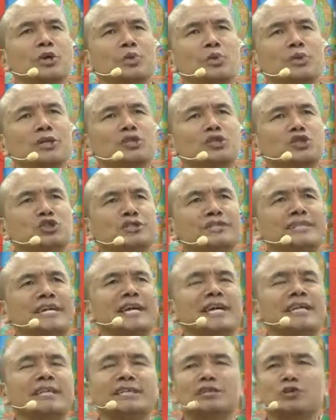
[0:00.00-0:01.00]
which
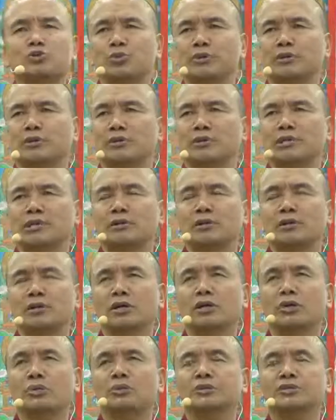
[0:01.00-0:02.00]
tallies
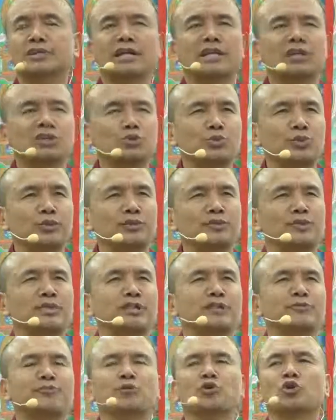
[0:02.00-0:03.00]
with
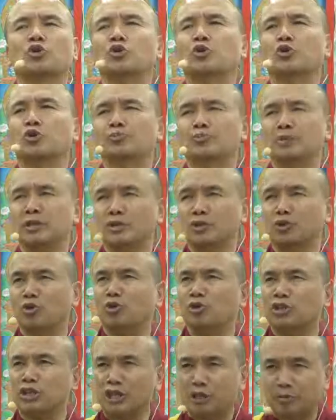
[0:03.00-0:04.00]
the
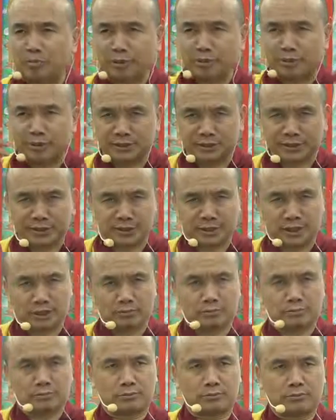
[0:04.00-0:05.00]
ordinary people's thinking.
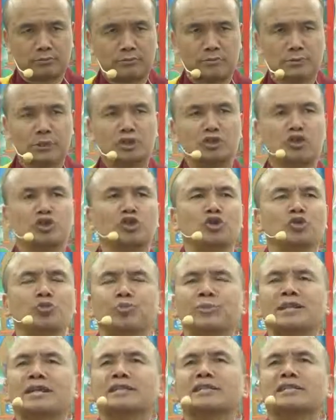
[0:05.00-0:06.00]
So
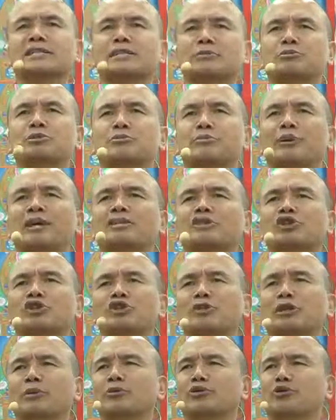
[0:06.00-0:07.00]
the subject matter
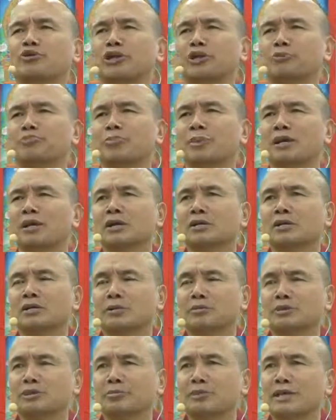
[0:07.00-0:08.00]
number 3.
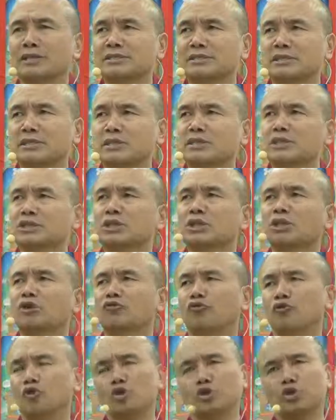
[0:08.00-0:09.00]
Subject matter is
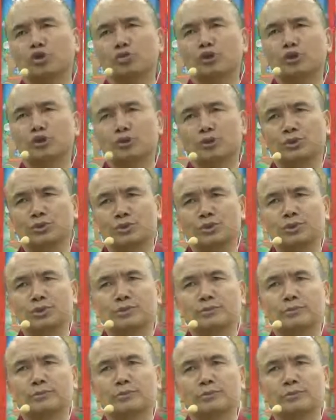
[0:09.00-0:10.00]
Four Noble Truths.